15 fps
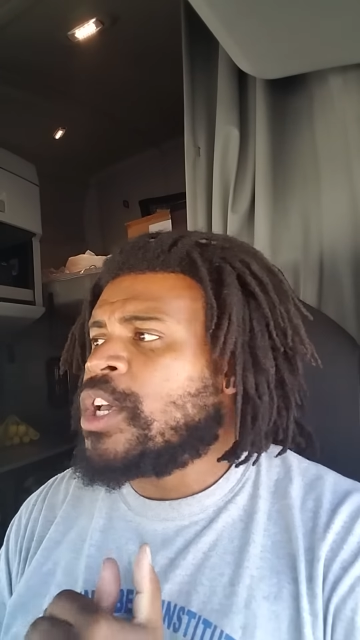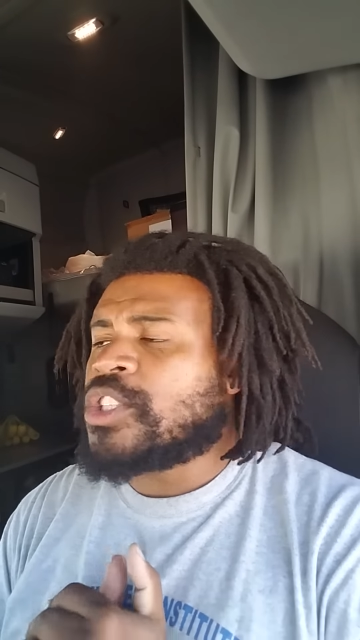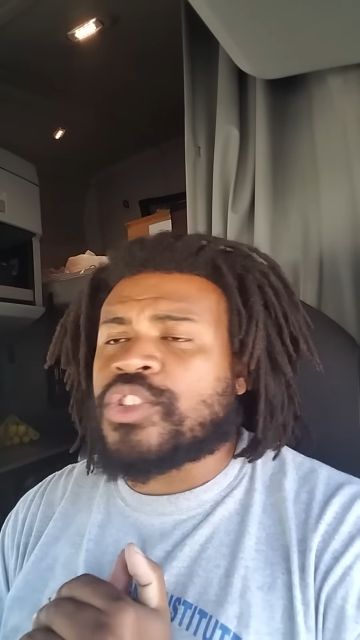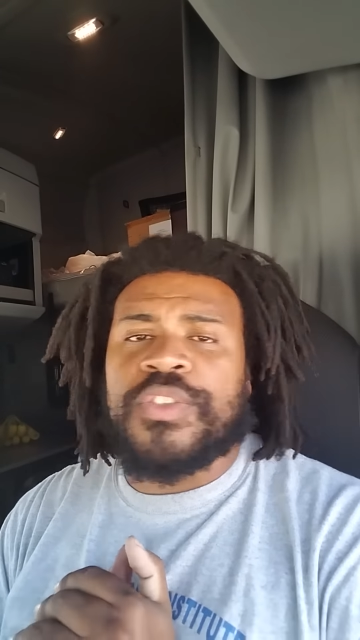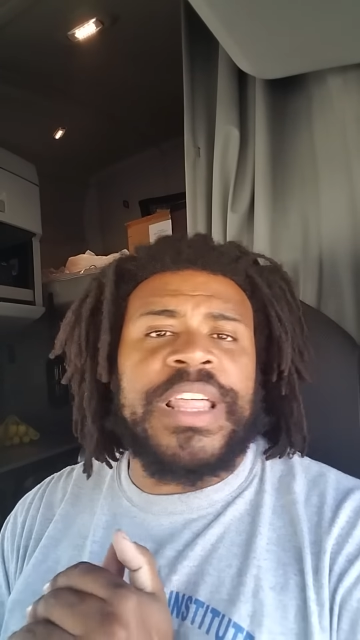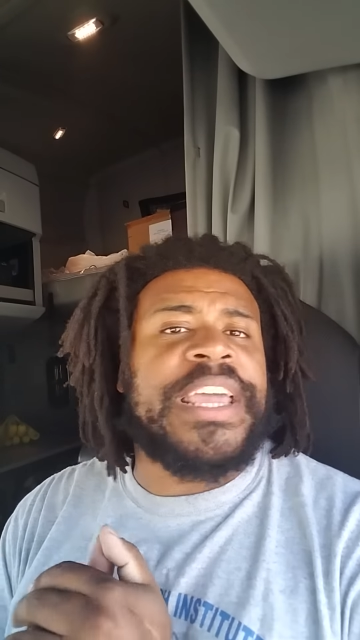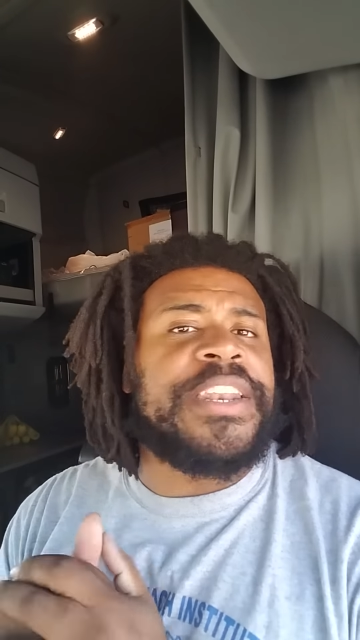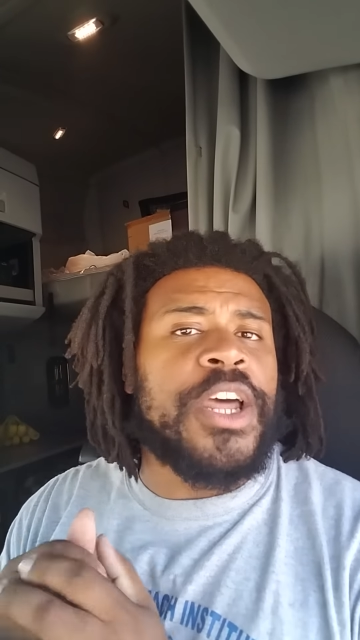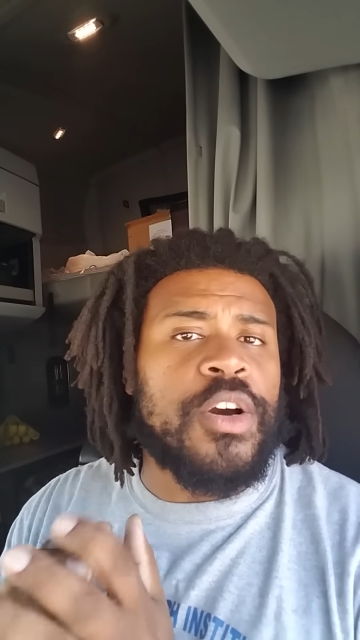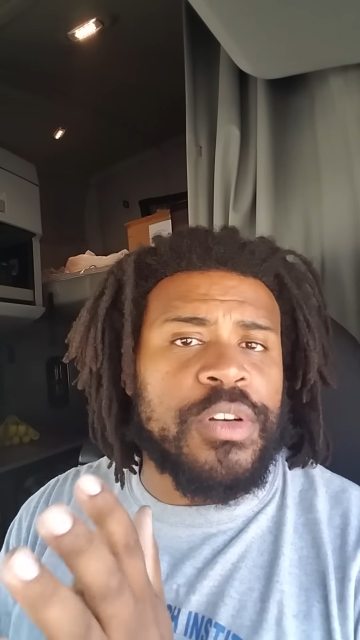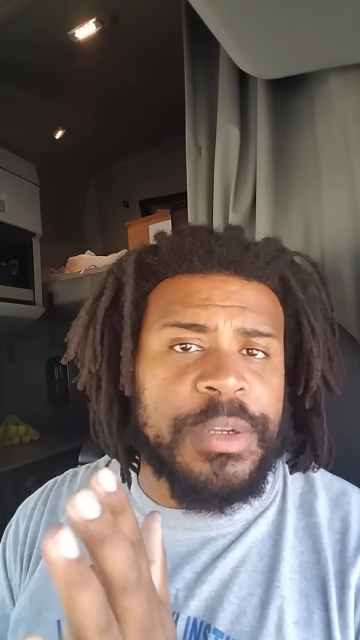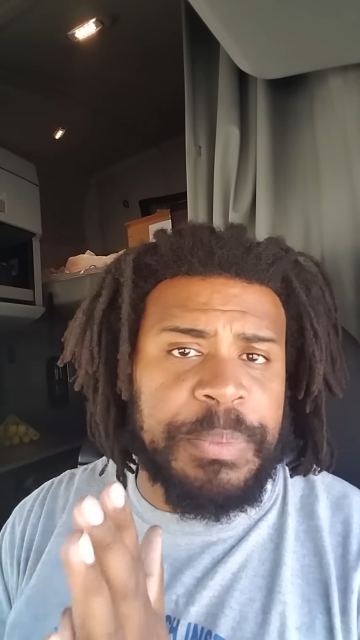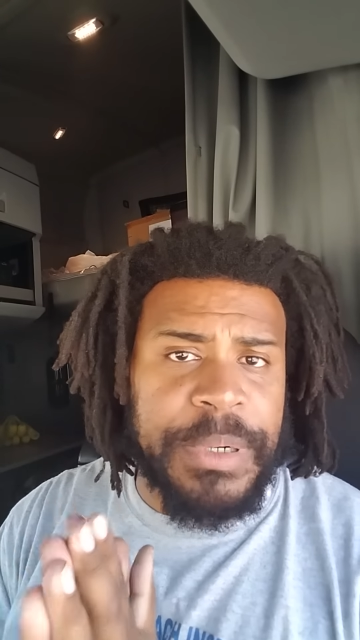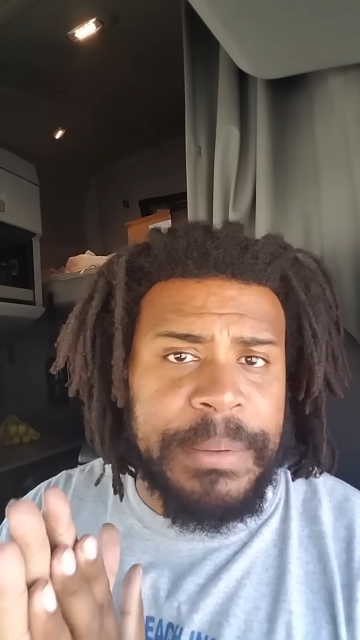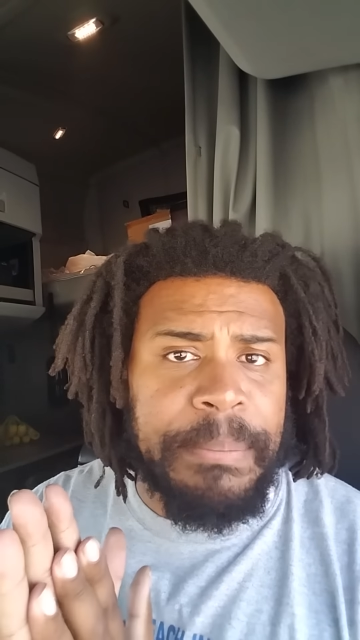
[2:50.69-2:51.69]
so they know
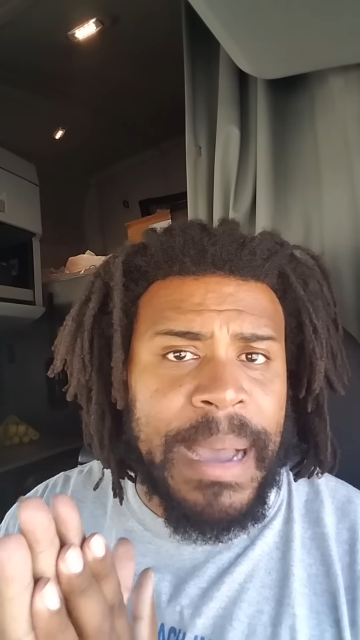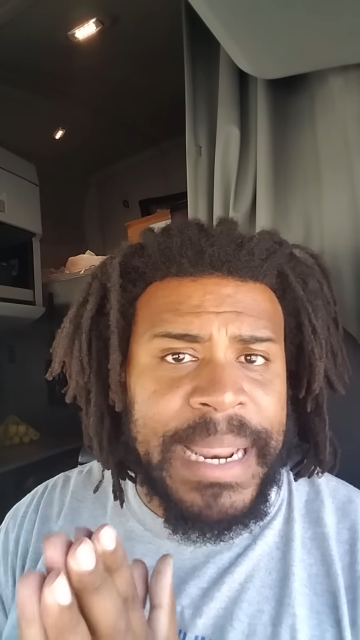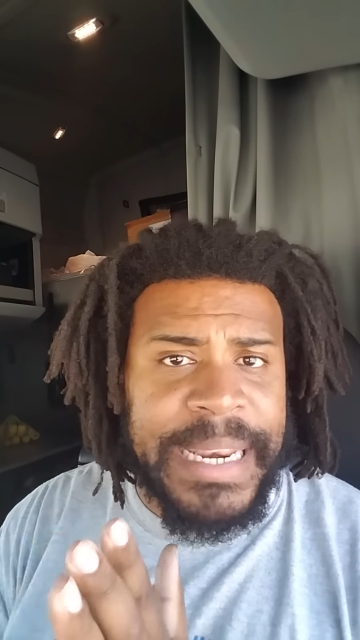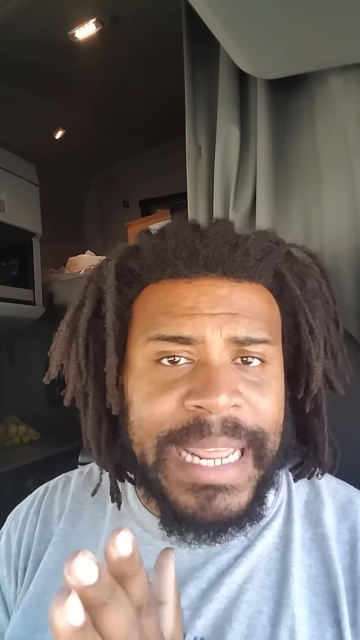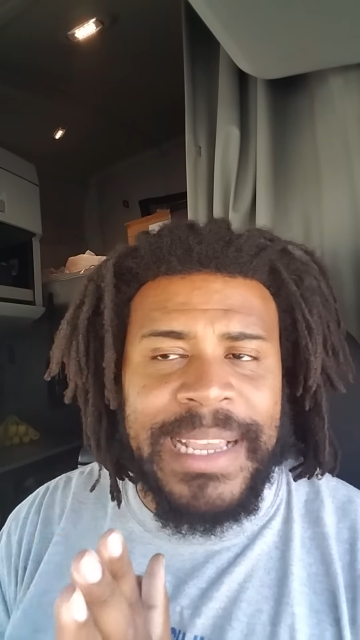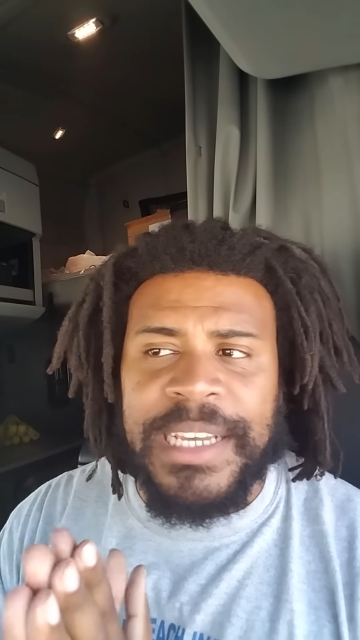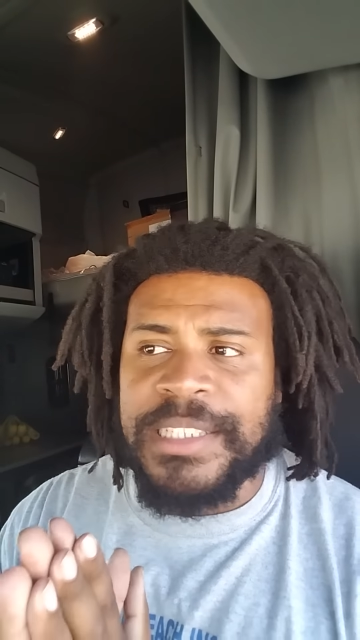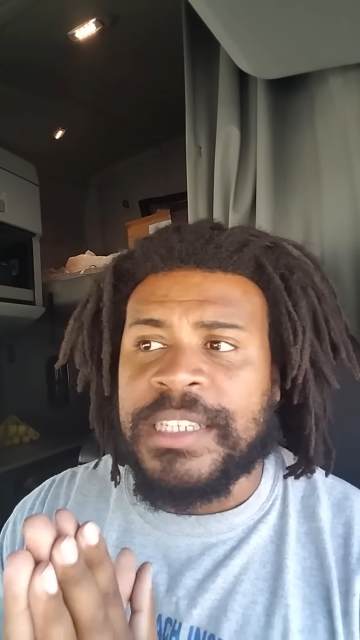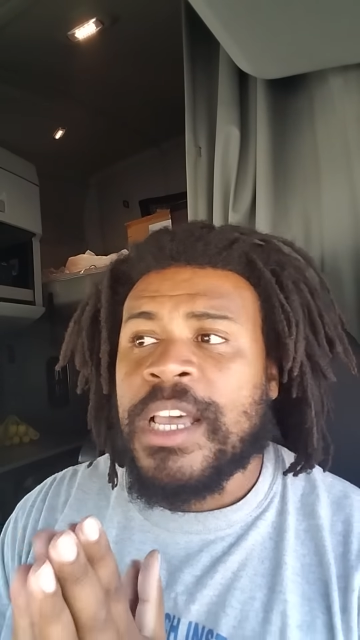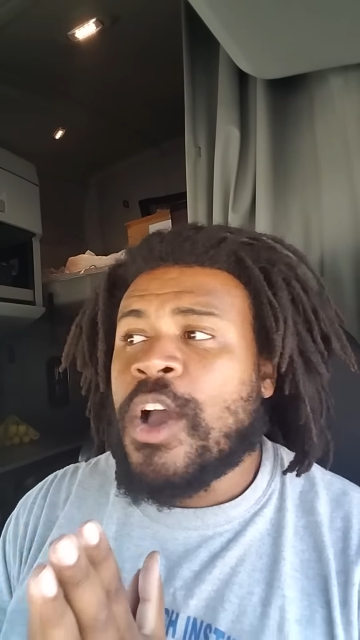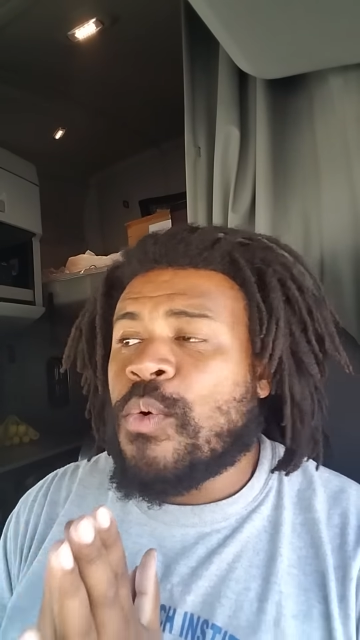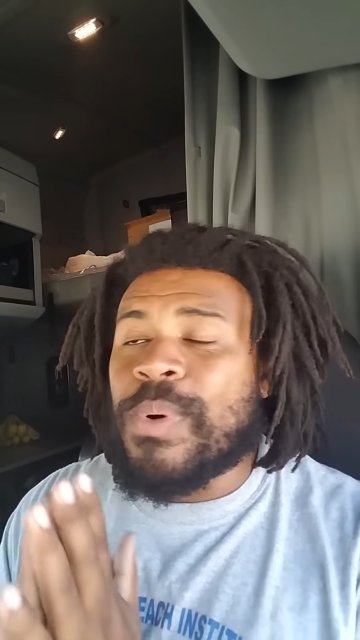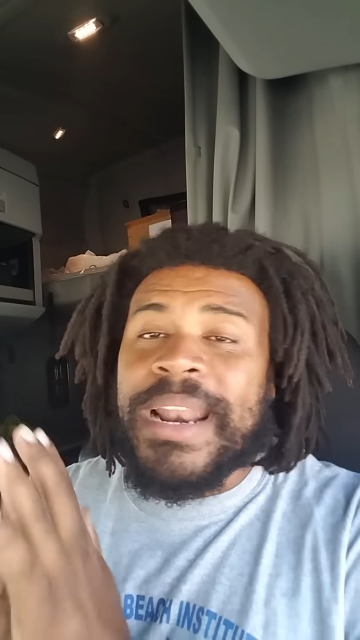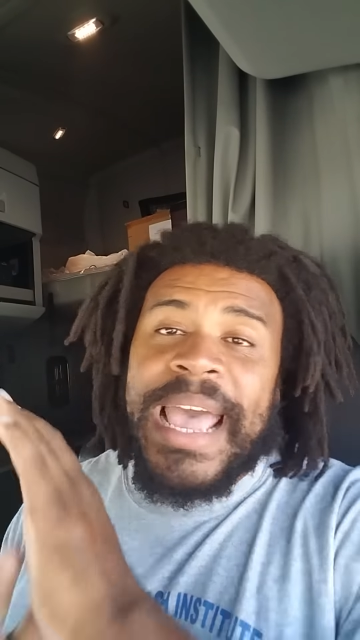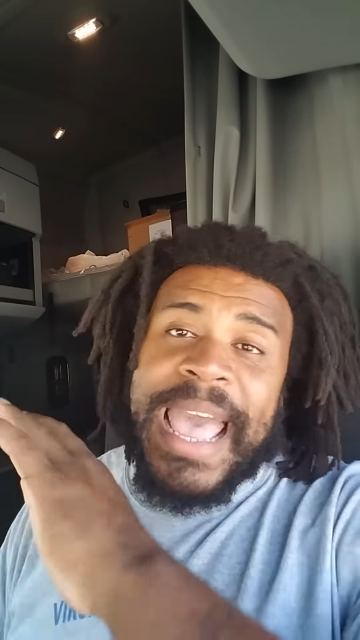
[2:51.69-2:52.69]
to put my name, because
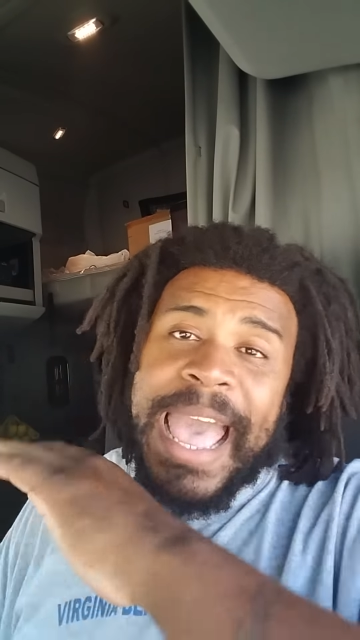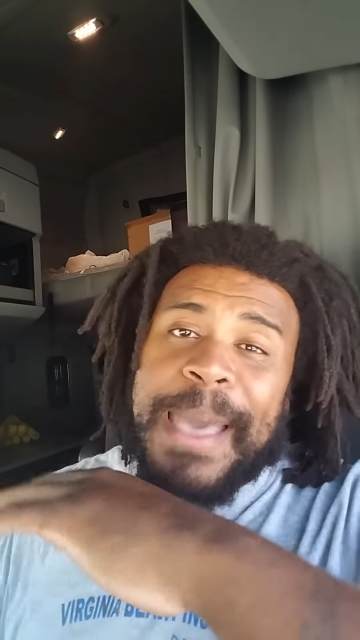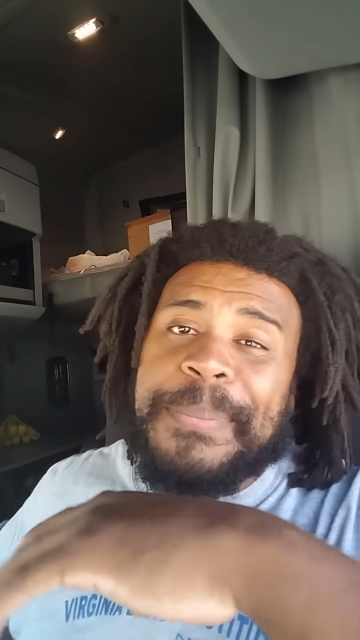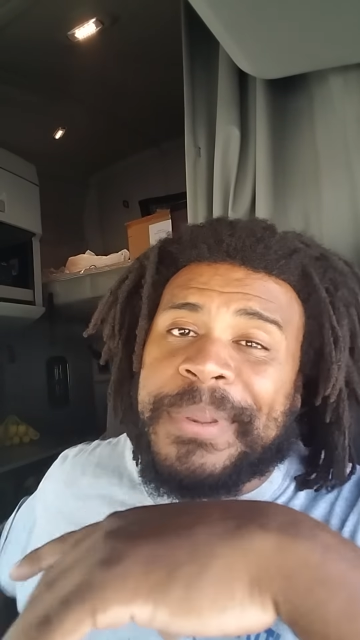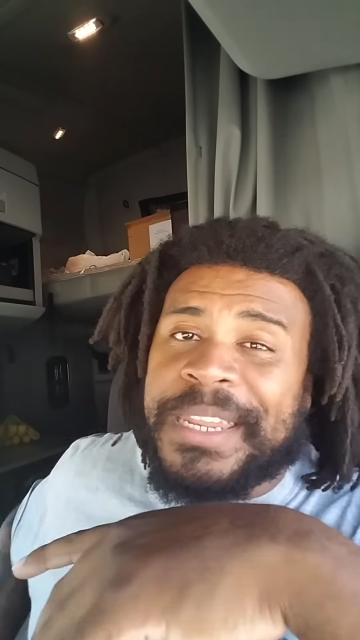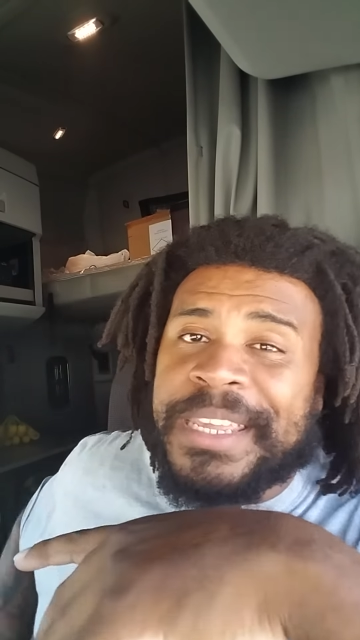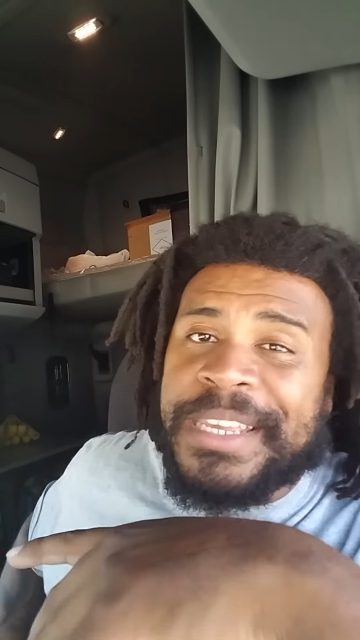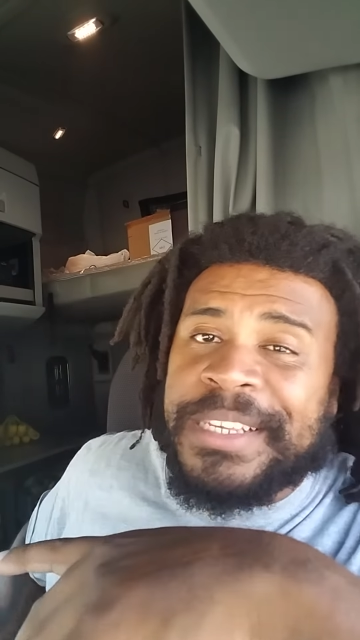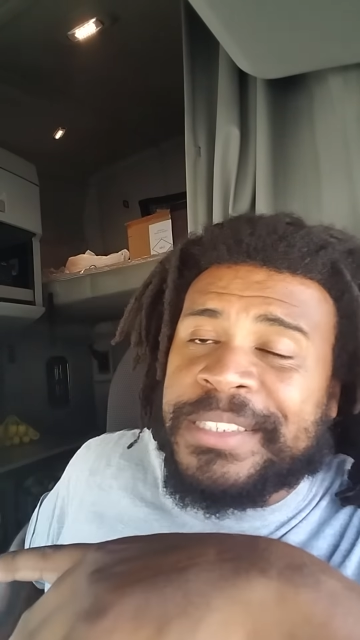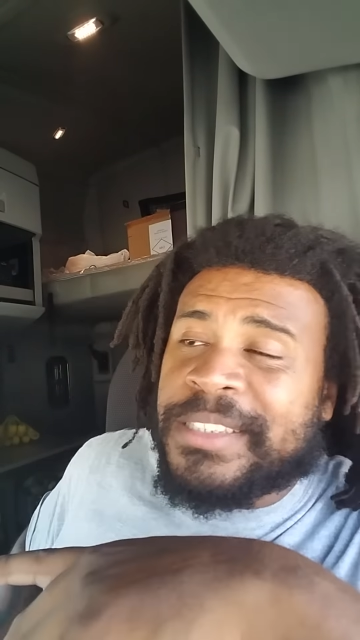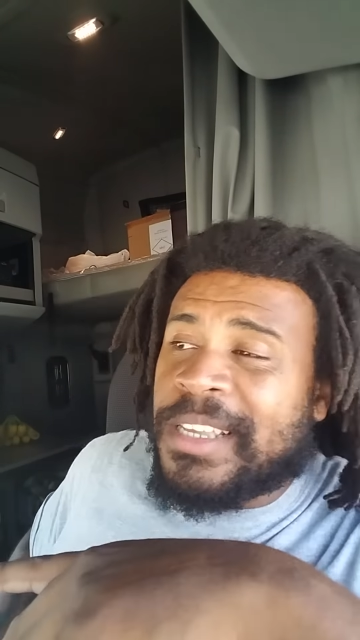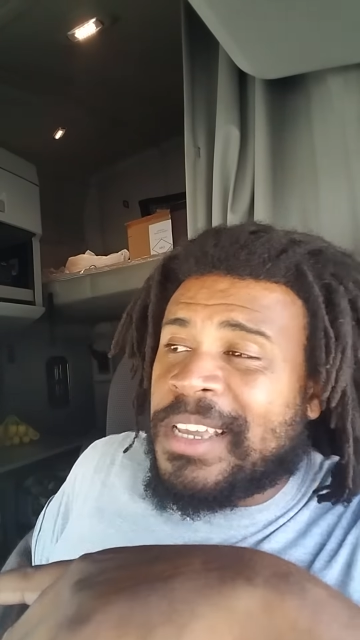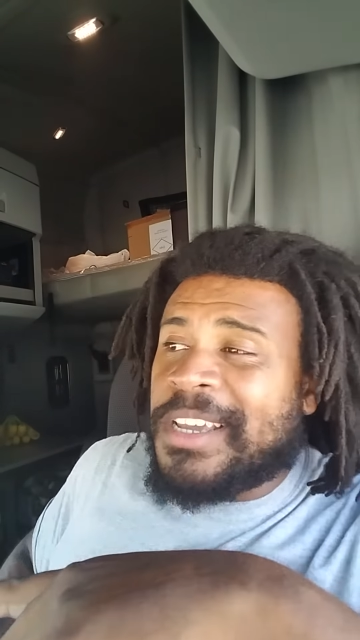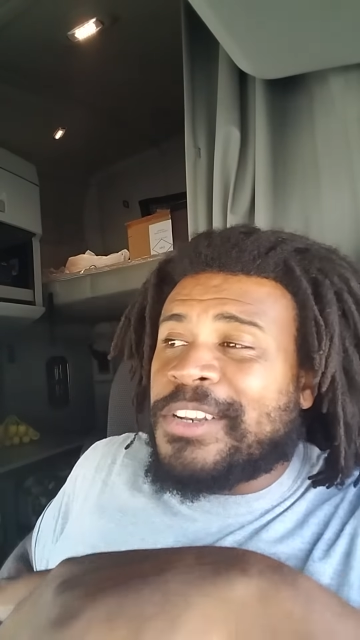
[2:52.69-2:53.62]
what'll happen is,